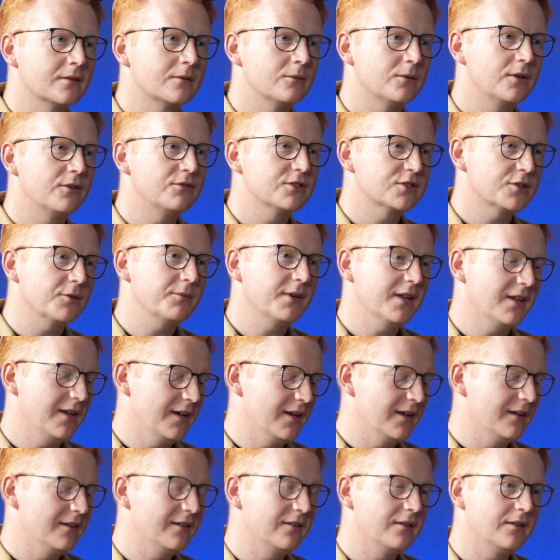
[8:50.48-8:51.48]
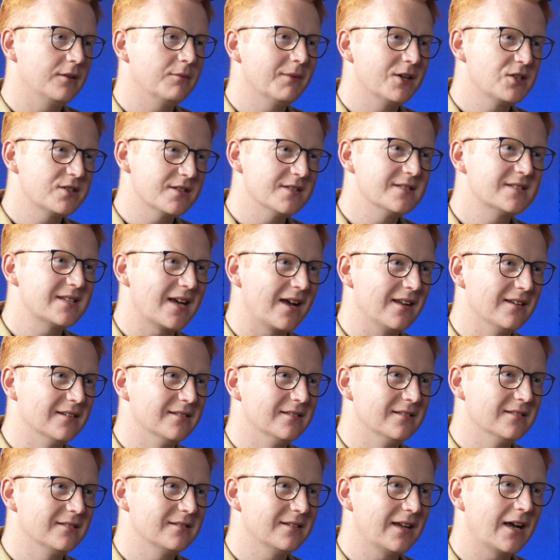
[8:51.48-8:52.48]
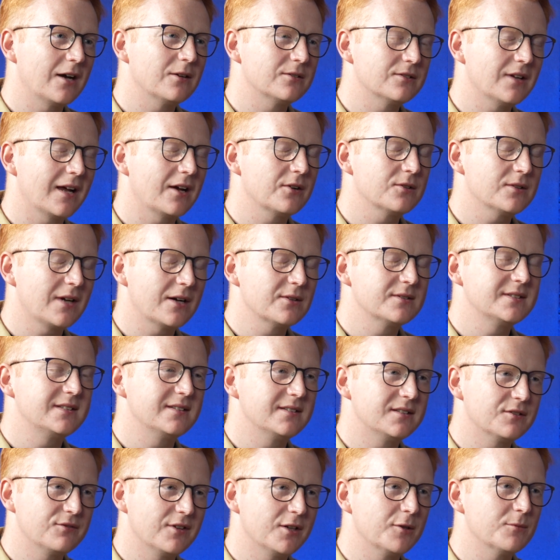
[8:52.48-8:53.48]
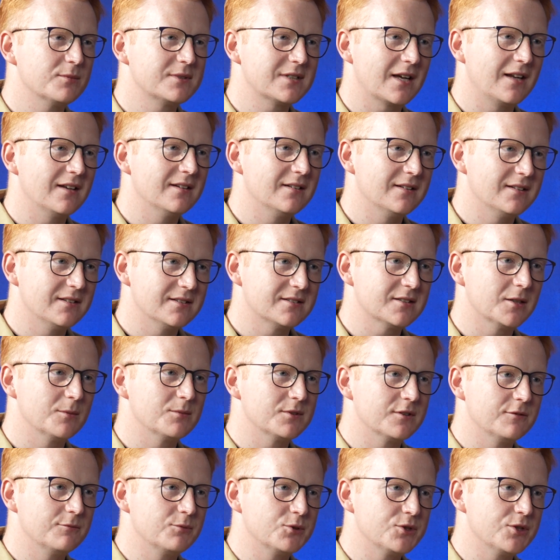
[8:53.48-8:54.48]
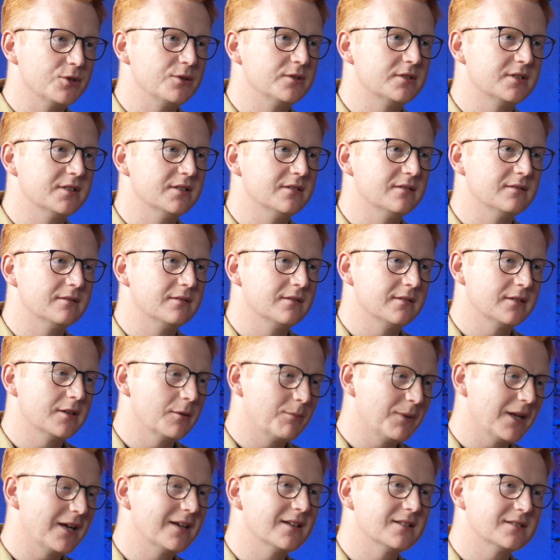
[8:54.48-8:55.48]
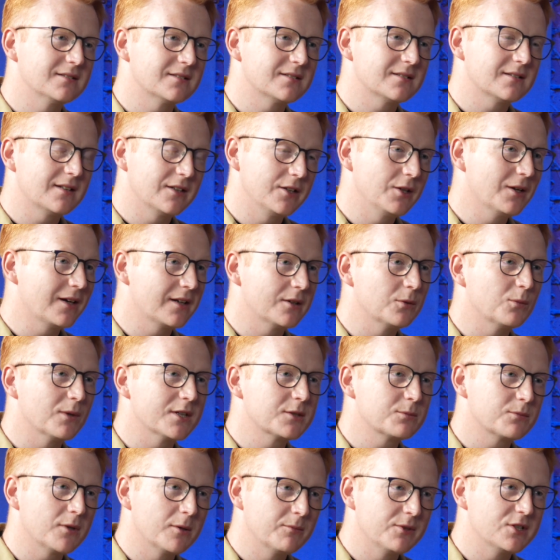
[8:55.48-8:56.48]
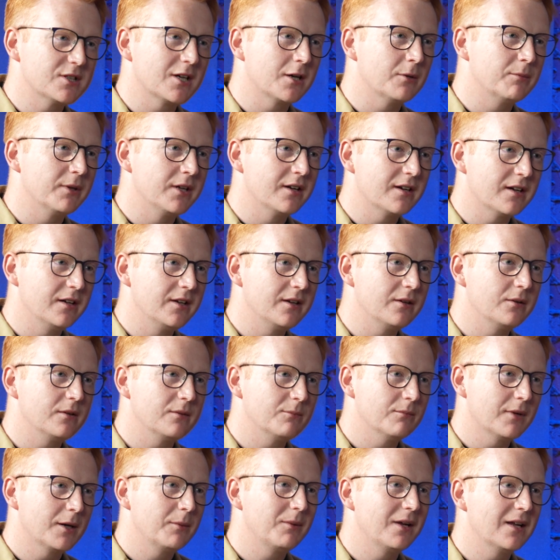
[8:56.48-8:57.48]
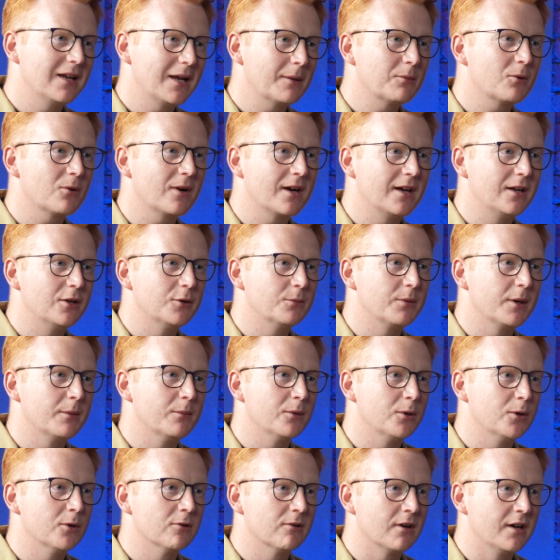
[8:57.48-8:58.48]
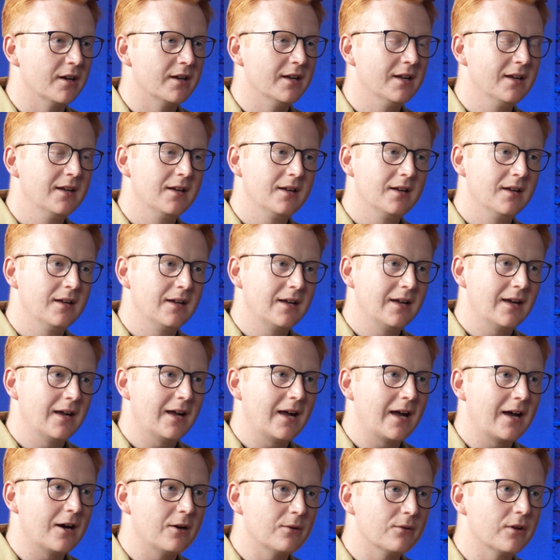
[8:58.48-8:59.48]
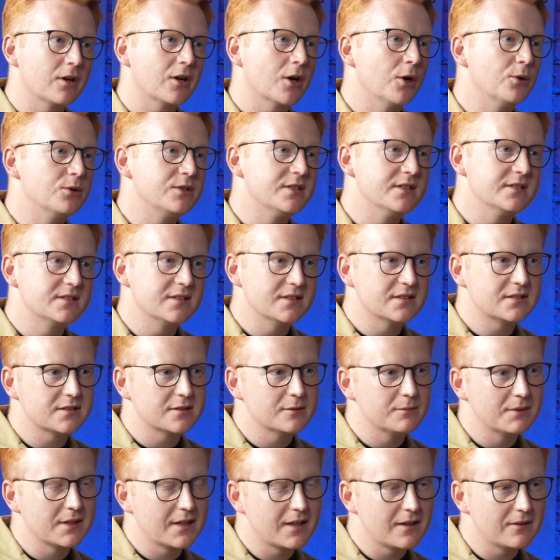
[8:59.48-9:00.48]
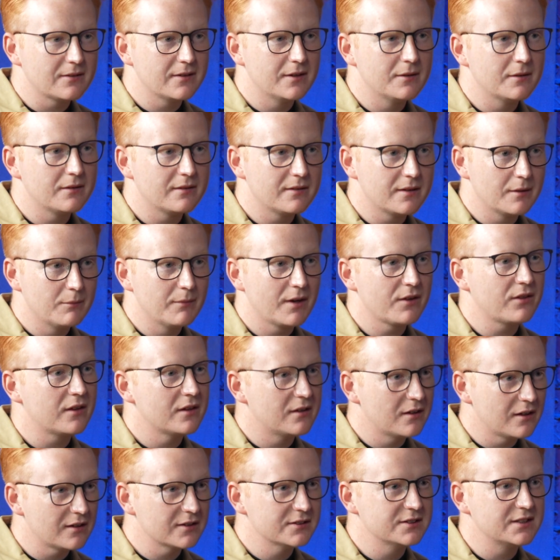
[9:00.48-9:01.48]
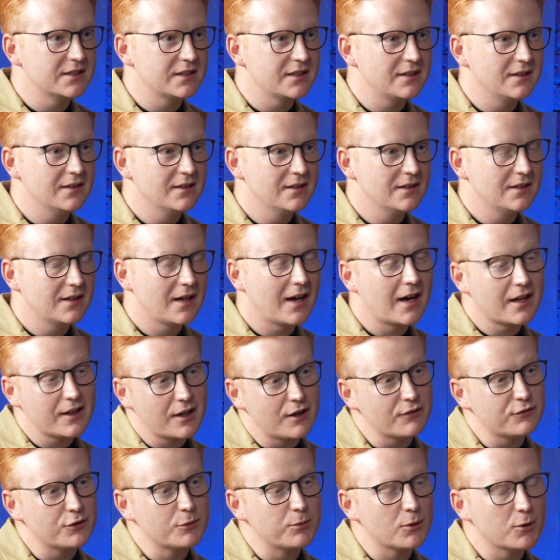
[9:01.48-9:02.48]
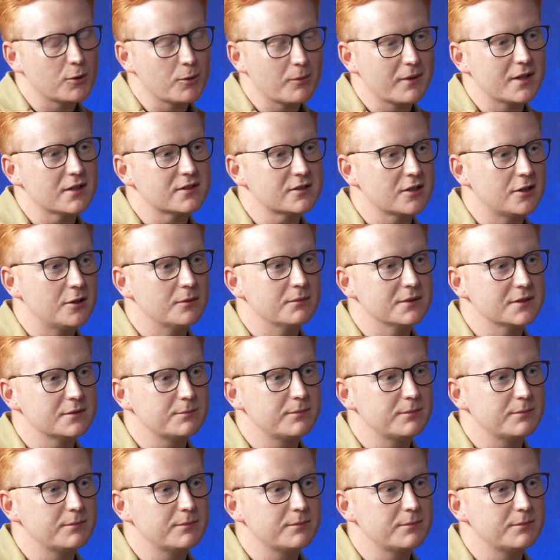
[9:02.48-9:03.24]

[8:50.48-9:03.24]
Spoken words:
well, if I stop you there, you mentioned talent. How has it developed talent in terms of producing the players that you had at West Bromwich Albion? Can you maybe elaborate a little bit more on how the coaching system and how the methodology at that football club at the time has